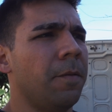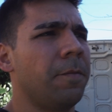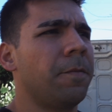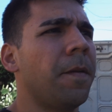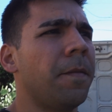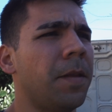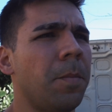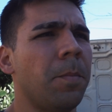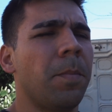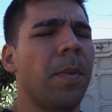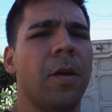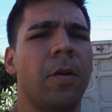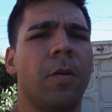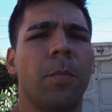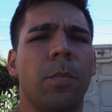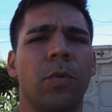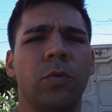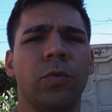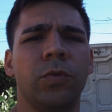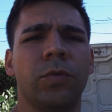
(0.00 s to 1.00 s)
15 pound
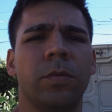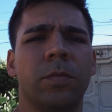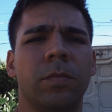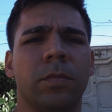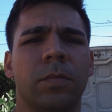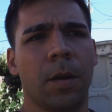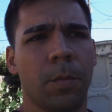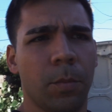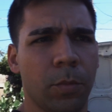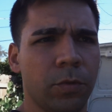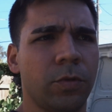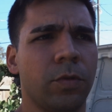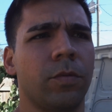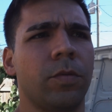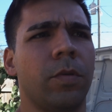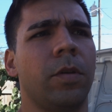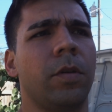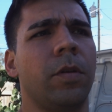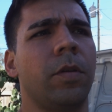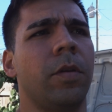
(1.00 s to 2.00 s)
of boost. Got a boost
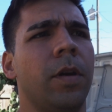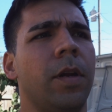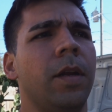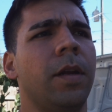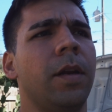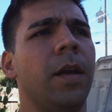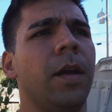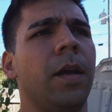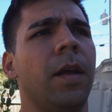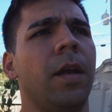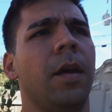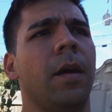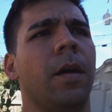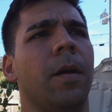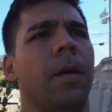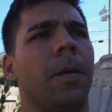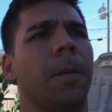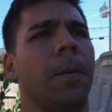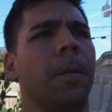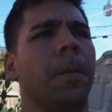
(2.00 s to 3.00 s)
controller on it.
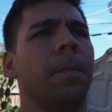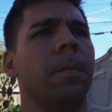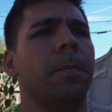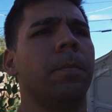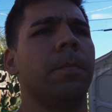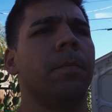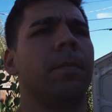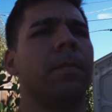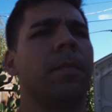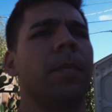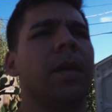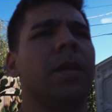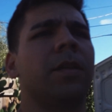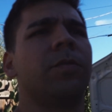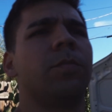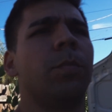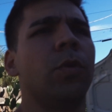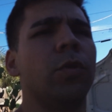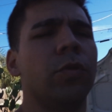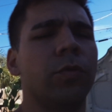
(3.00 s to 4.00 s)

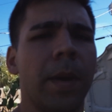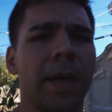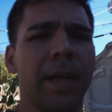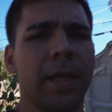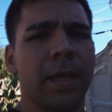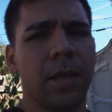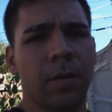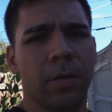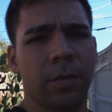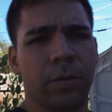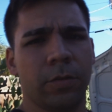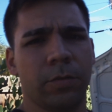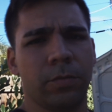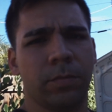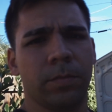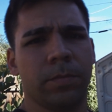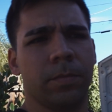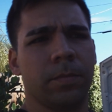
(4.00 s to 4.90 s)
It's boost by gear too,